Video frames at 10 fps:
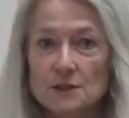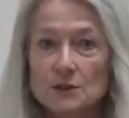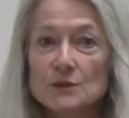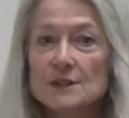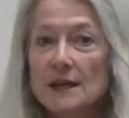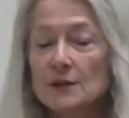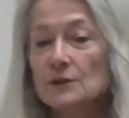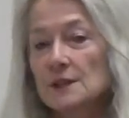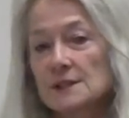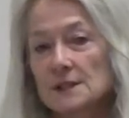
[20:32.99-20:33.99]
two
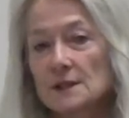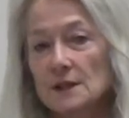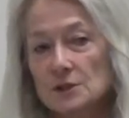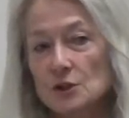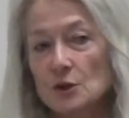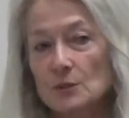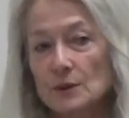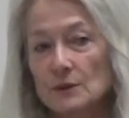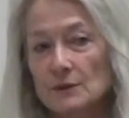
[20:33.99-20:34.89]
Saturdays in October.